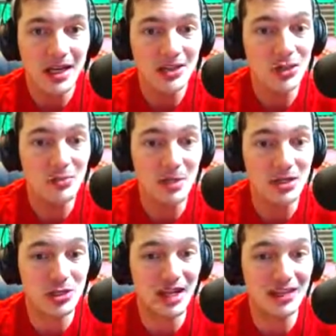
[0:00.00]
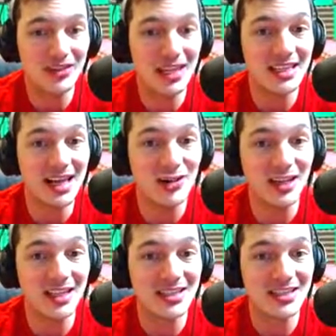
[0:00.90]
2 baby dragons, and now look
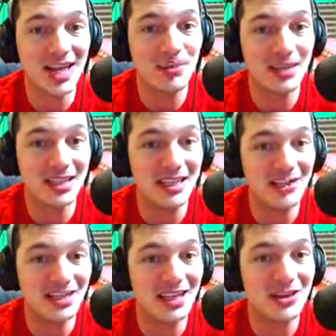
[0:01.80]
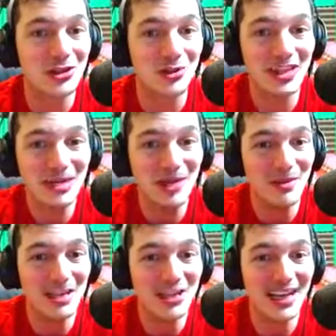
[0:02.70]
at this. I put another one down. 3
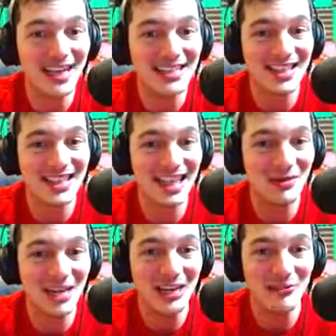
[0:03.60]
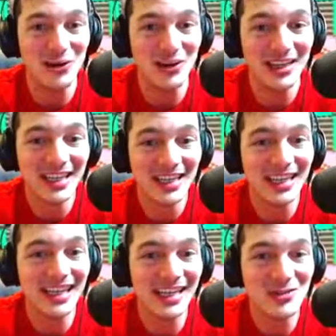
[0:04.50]
baby dragons, and can we get 4?
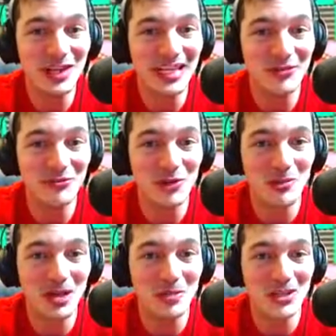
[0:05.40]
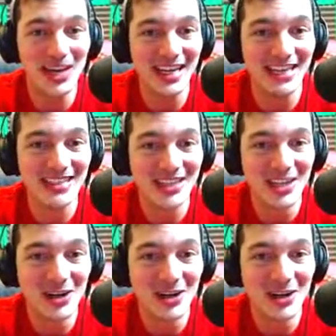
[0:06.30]
Do I hear 4 baby dragons?